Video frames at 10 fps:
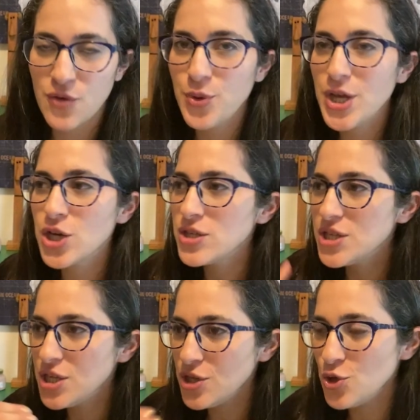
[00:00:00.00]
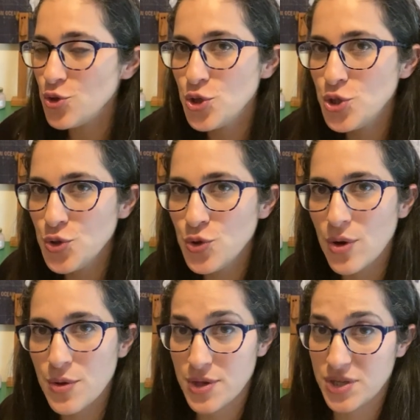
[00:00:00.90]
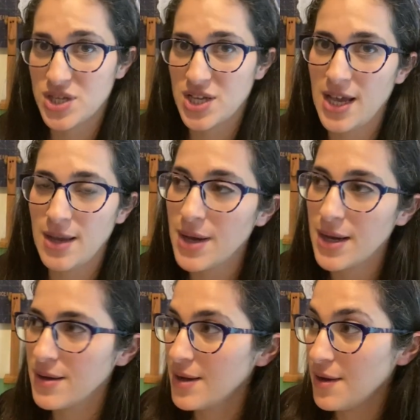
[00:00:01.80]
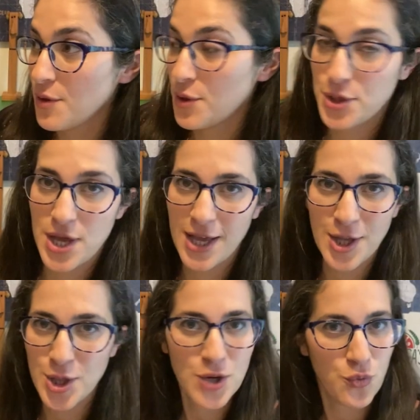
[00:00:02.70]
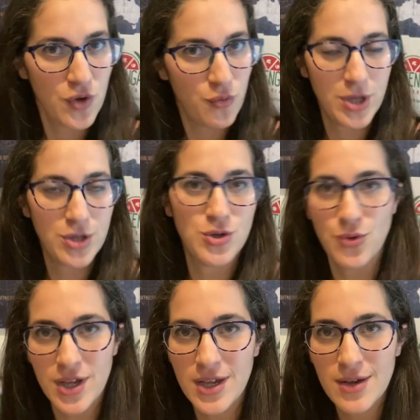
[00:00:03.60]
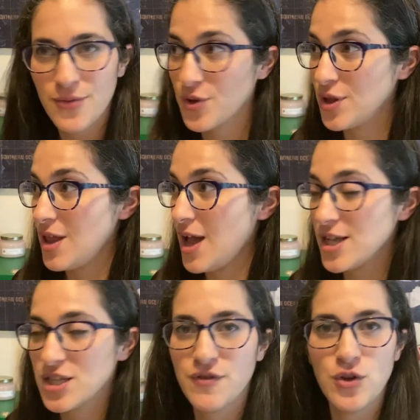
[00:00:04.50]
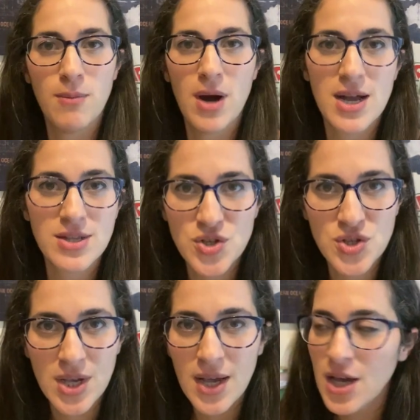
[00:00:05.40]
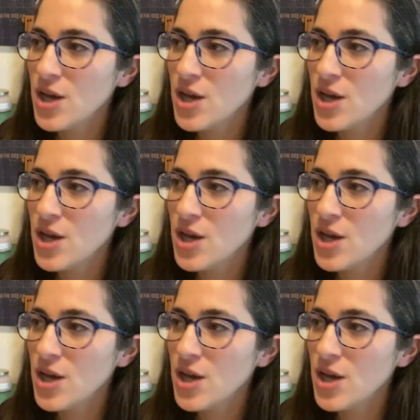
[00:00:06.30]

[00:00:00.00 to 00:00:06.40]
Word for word: If we continue to do the same thing that we've been doing for the last few months,